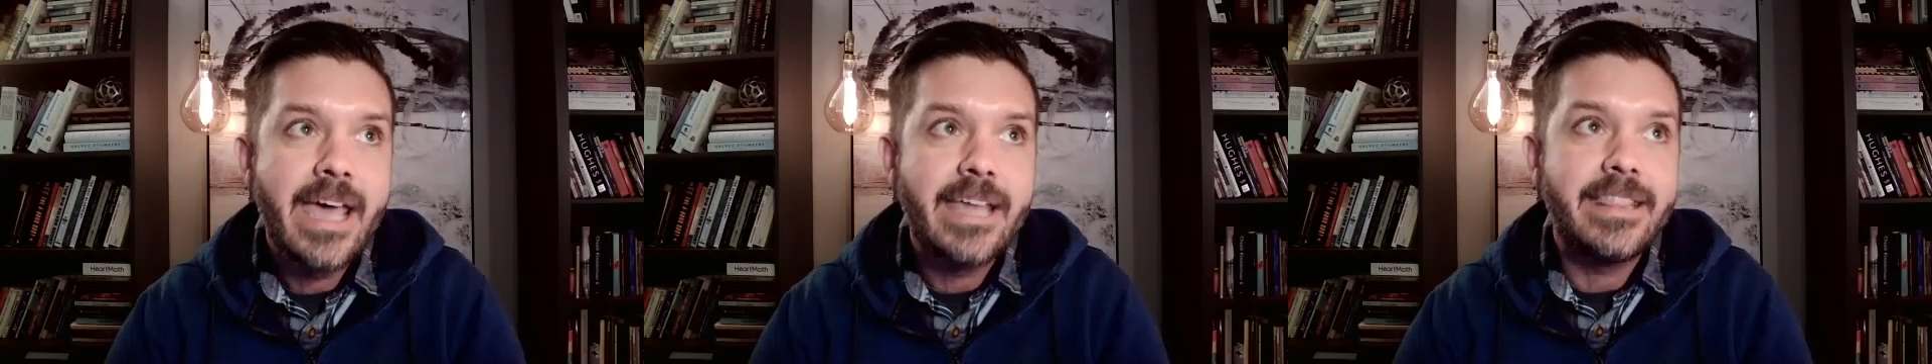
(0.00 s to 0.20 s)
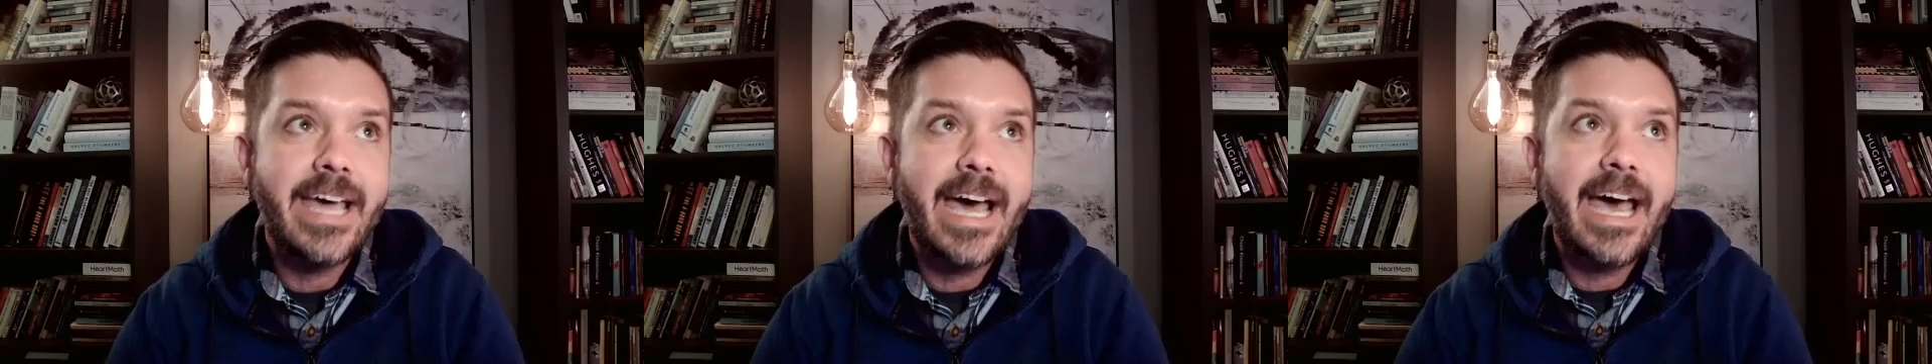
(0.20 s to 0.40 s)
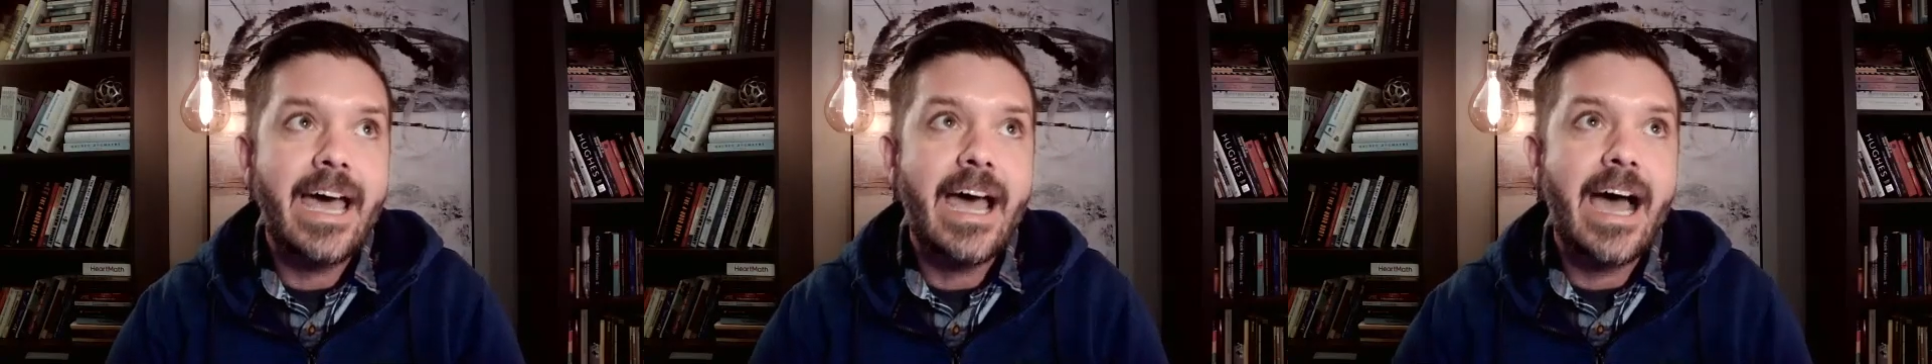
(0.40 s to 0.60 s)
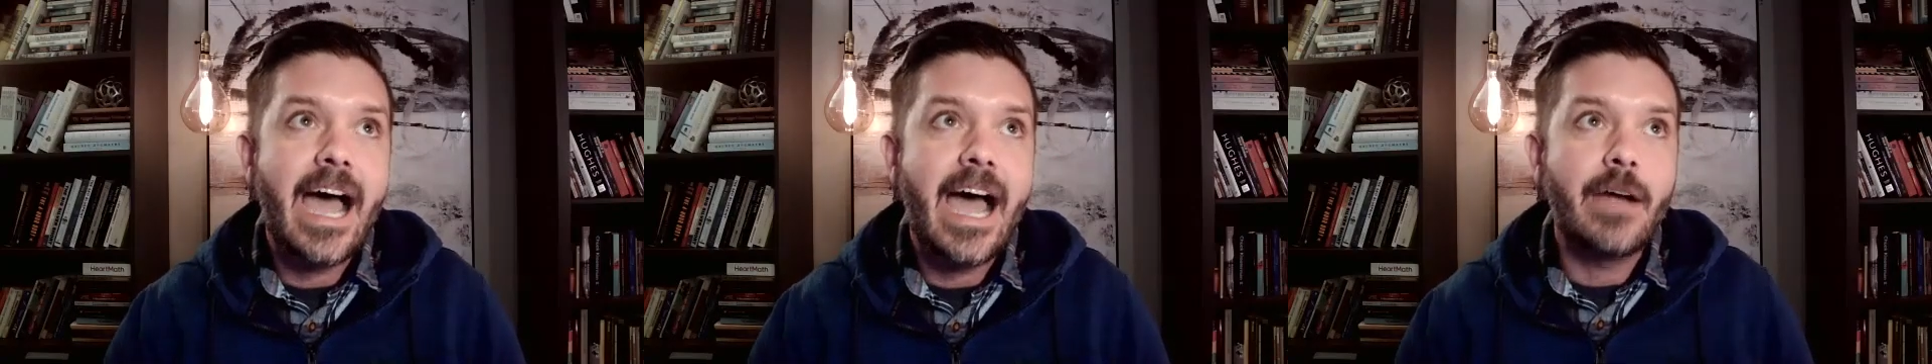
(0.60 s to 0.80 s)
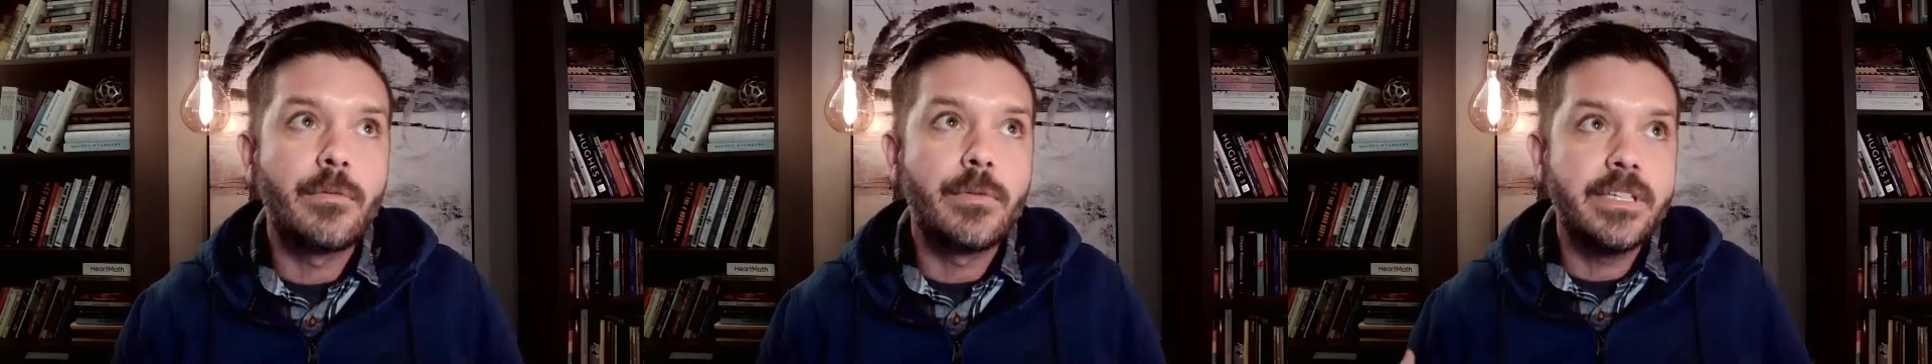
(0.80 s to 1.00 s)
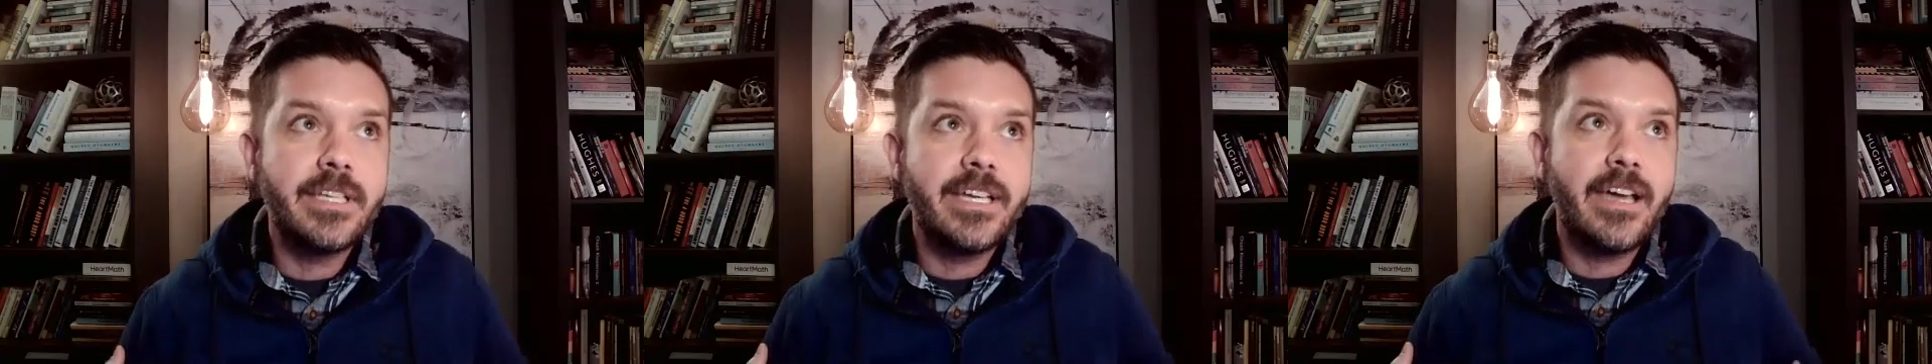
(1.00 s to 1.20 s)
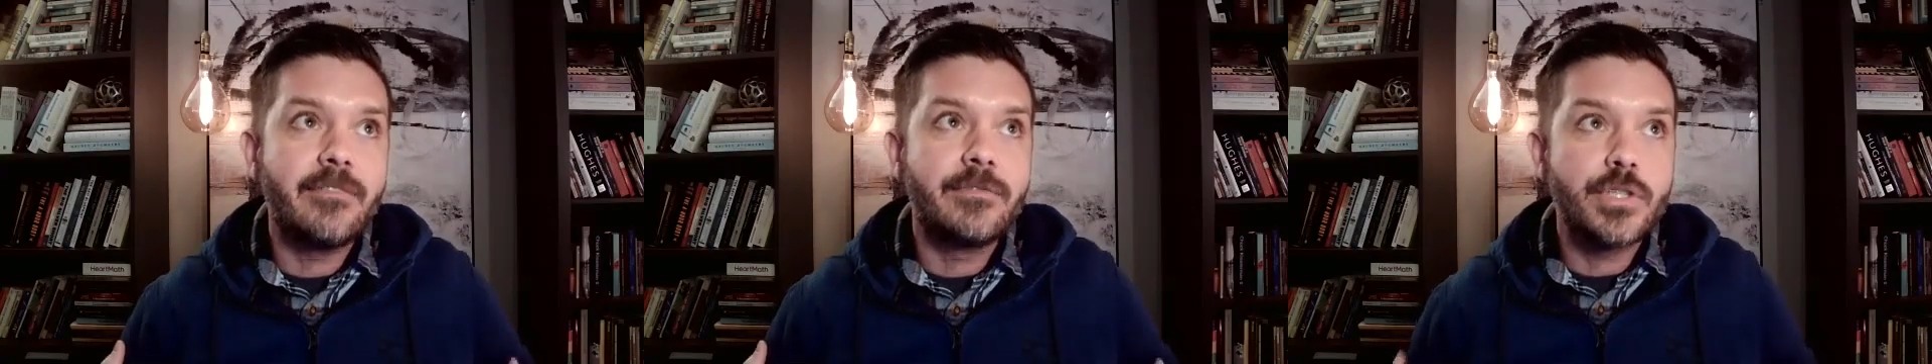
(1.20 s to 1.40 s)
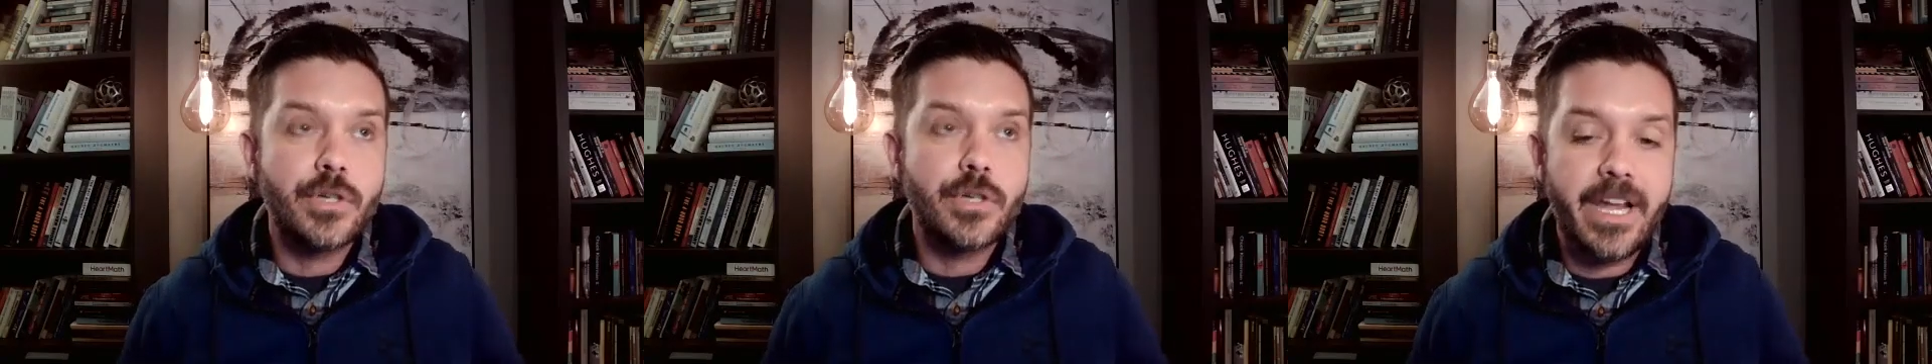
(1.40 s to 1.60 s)
that I really
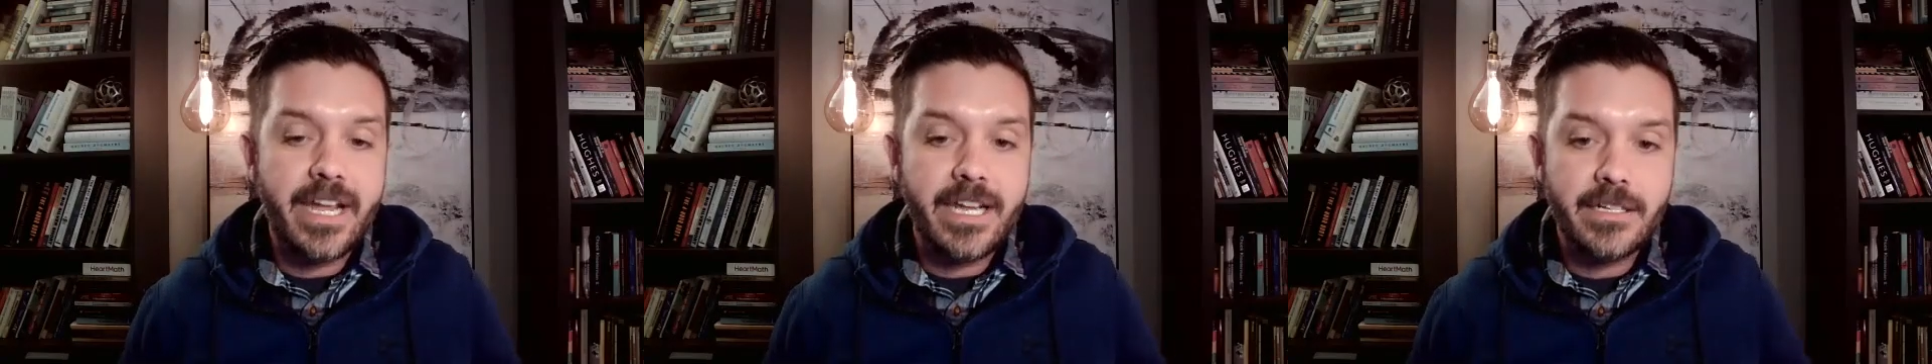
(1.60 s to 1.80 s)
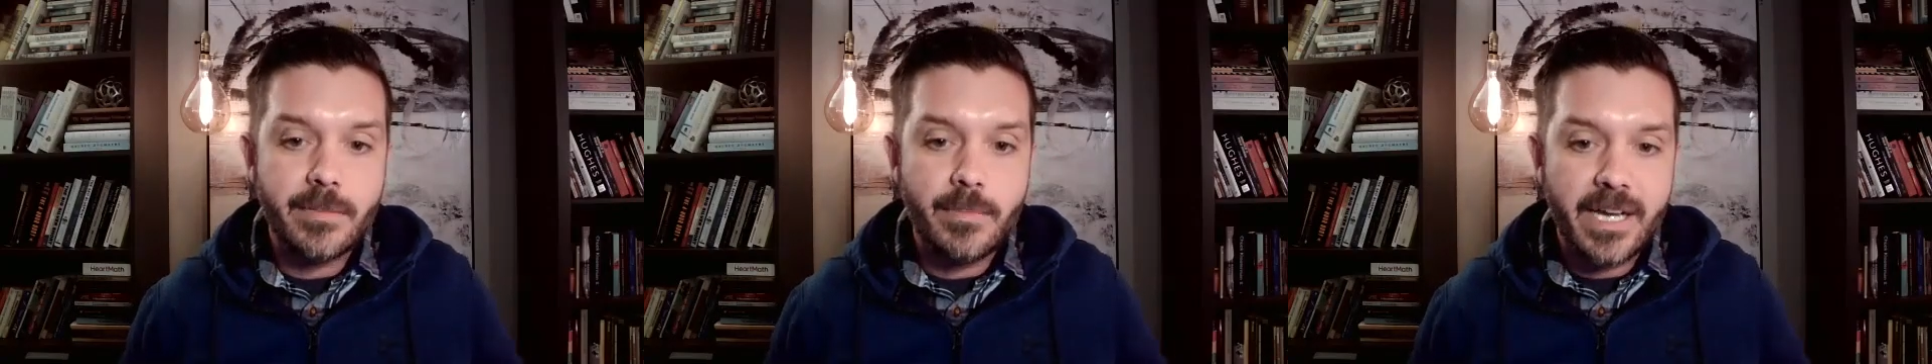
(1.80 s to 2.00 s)
have trained